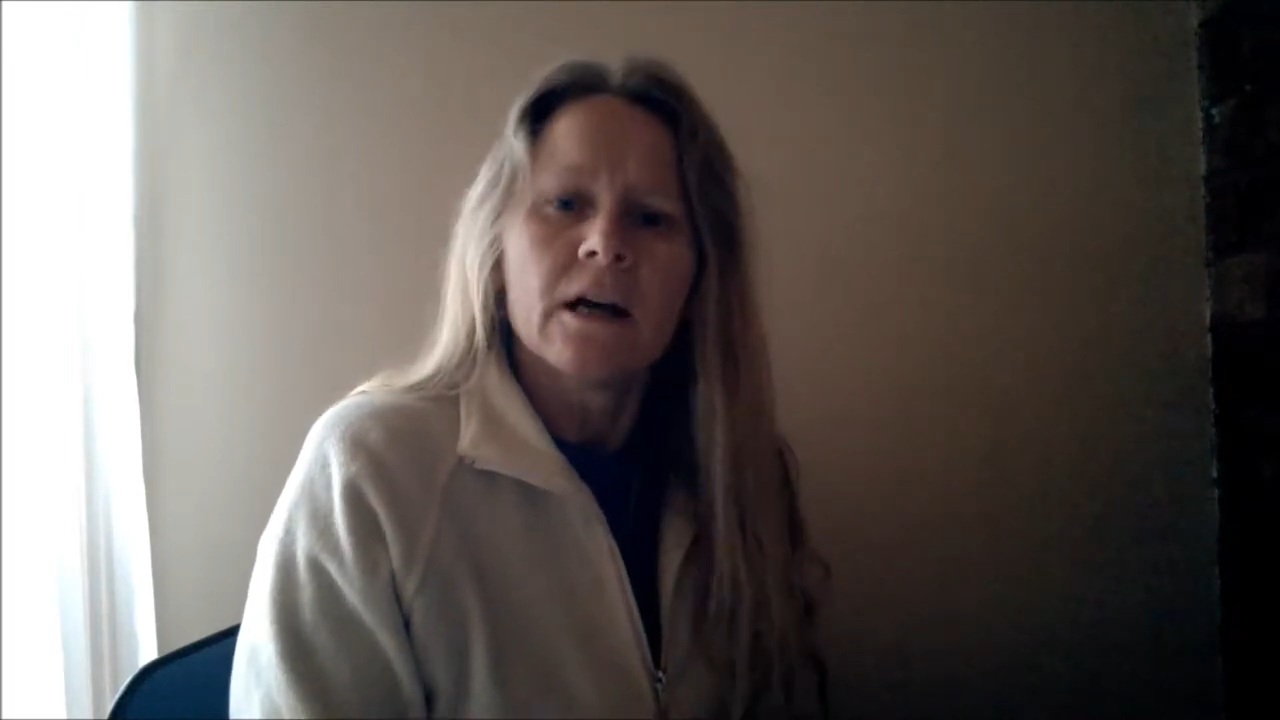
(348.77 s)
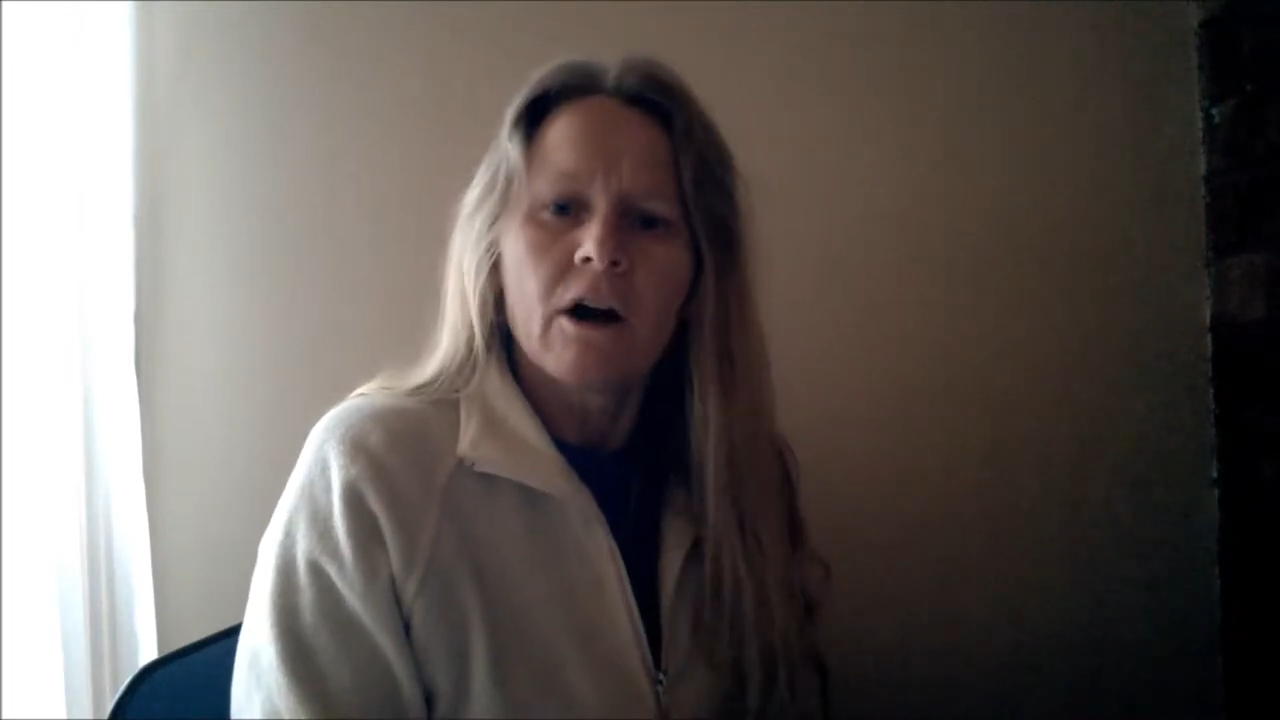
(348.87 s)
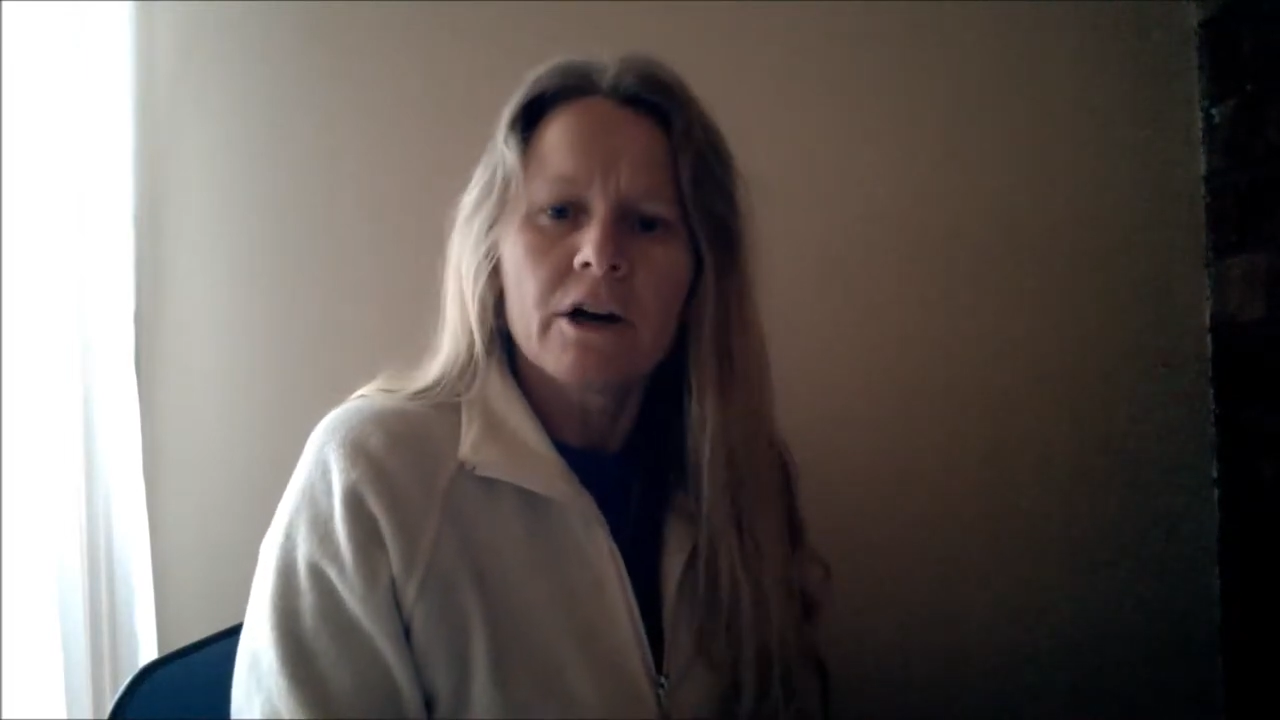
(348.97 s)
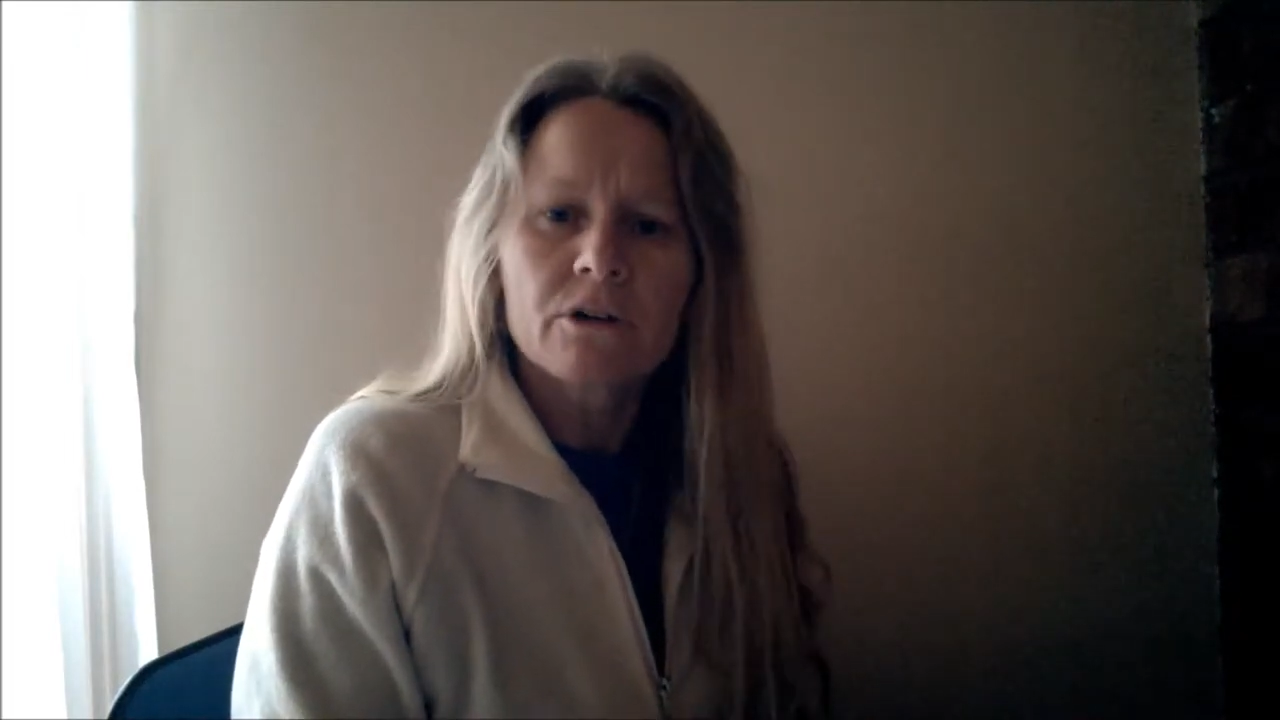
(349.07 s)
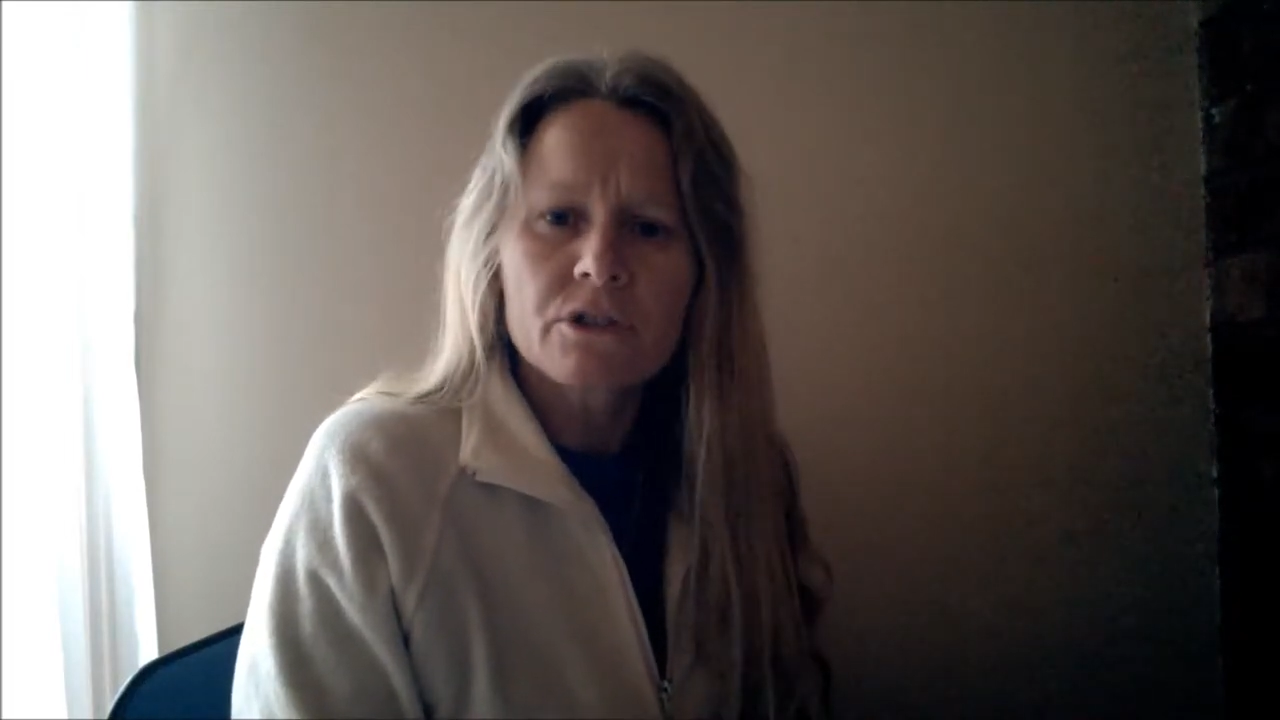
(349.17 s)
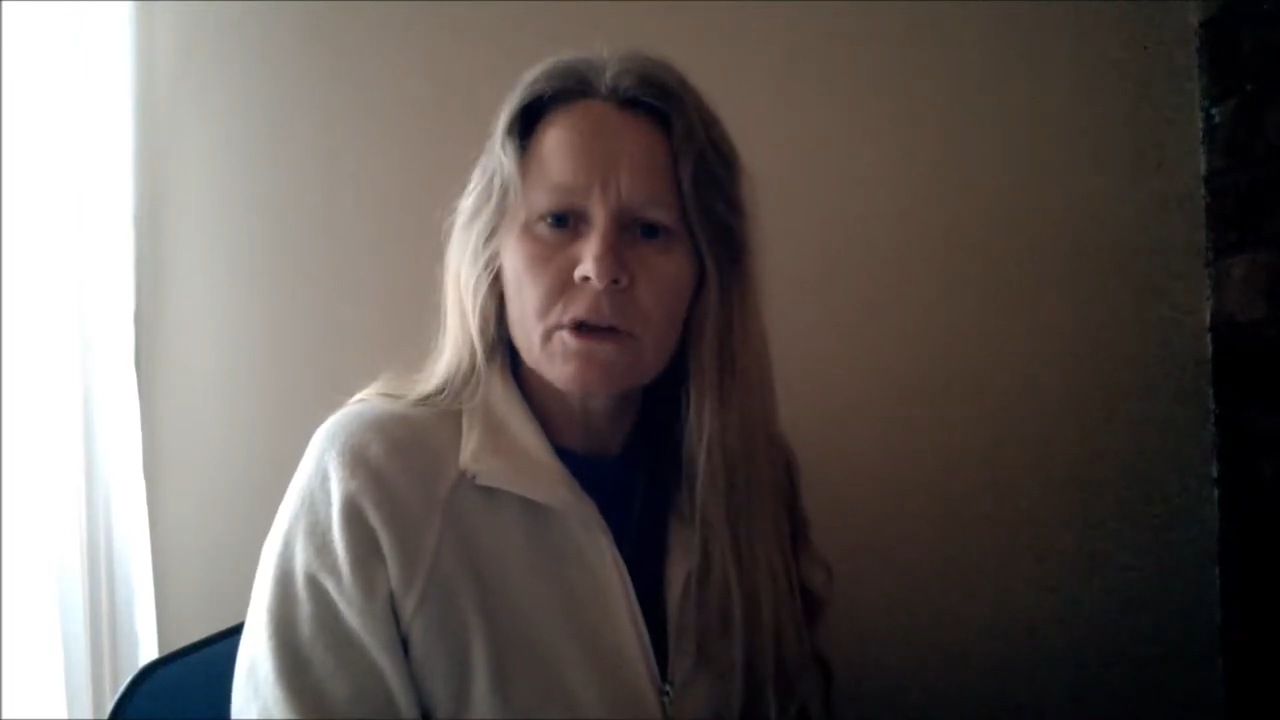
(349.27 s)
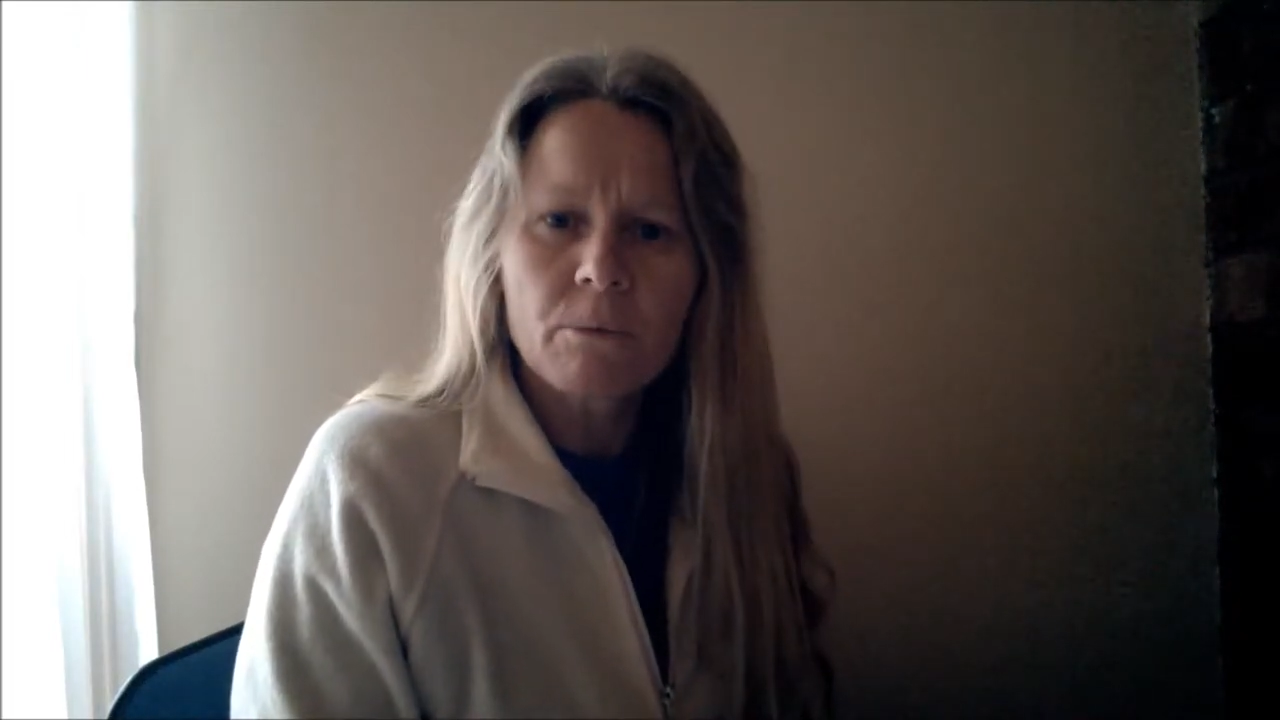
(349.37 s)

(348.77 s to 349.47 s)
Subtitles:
I also